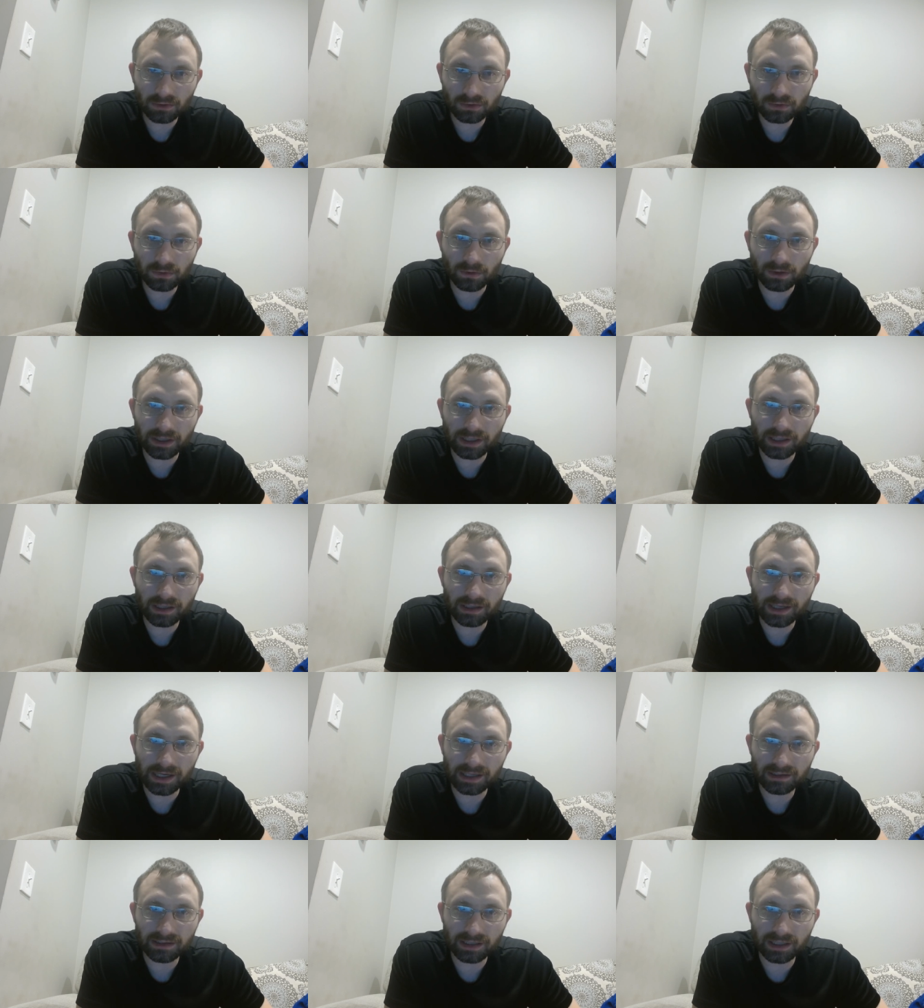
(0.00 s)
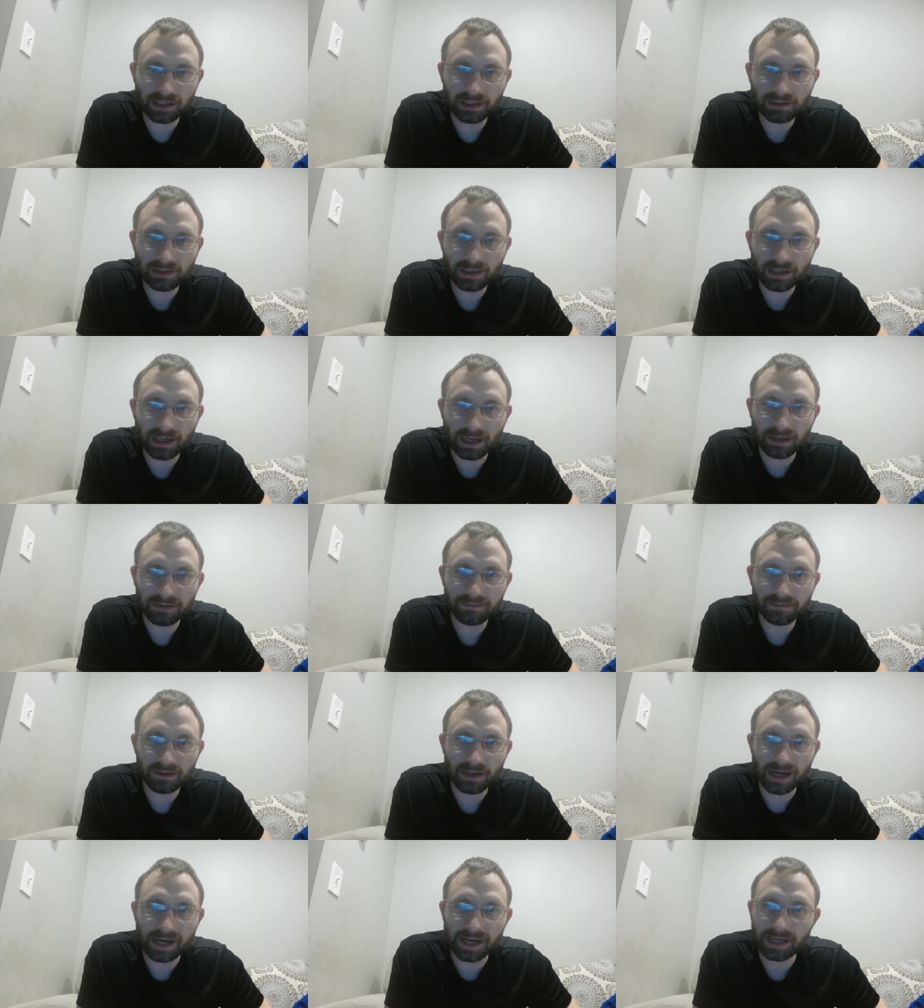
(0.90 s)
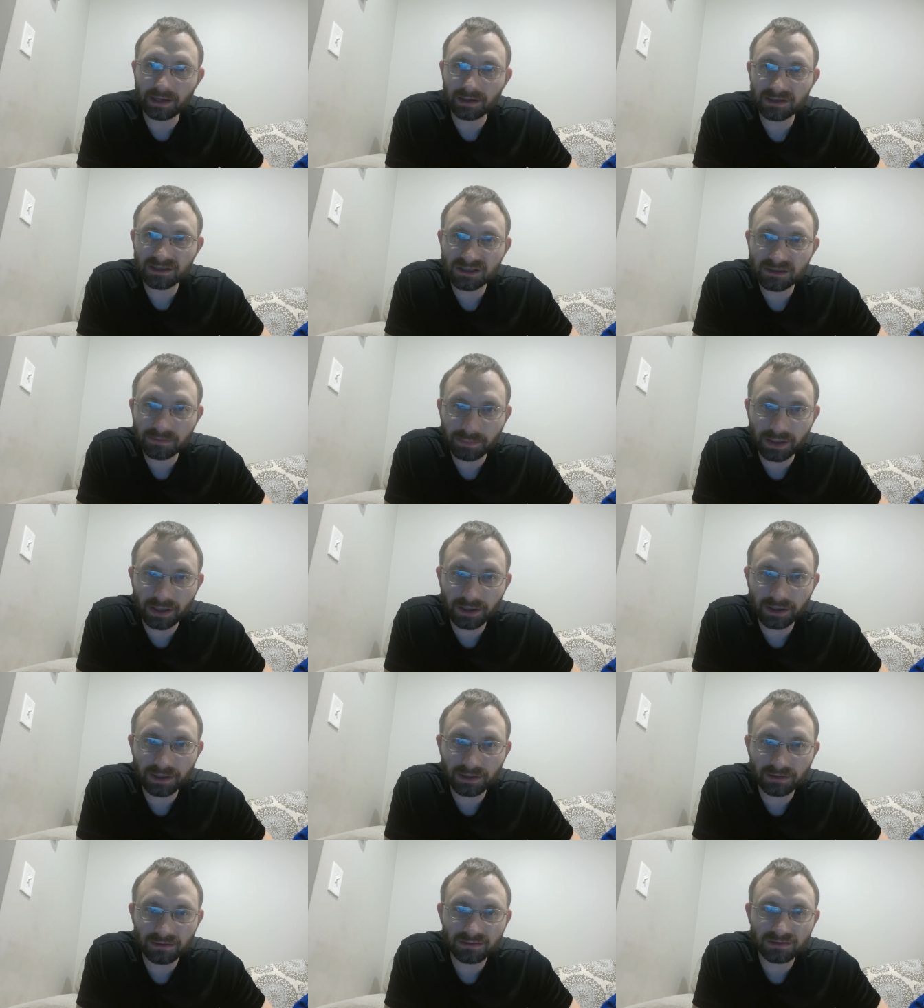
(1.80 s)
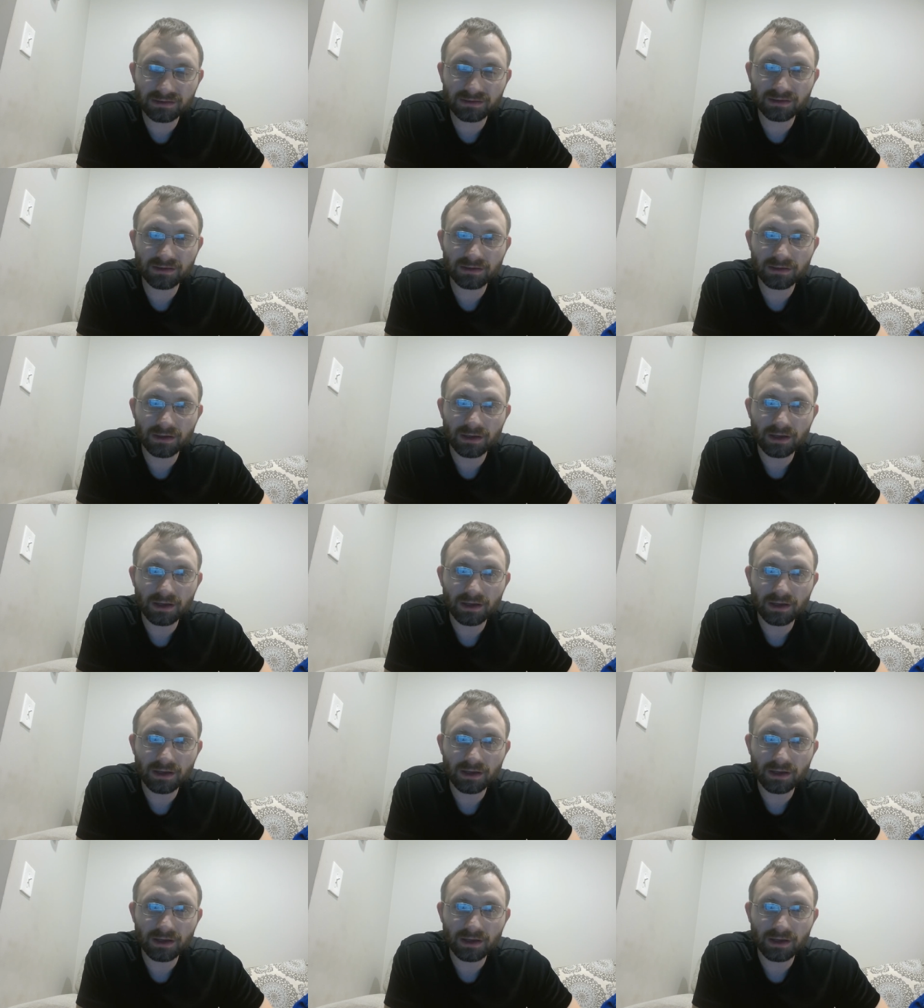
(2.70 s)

2019 that I, I experienced